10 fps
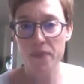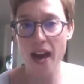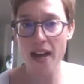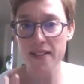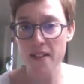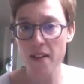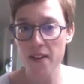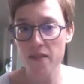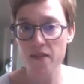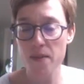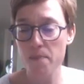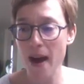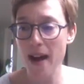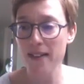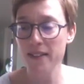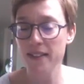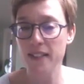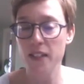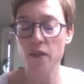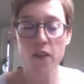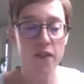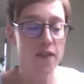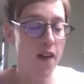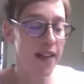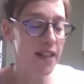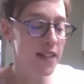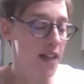That's kind of the balance that you've got to find.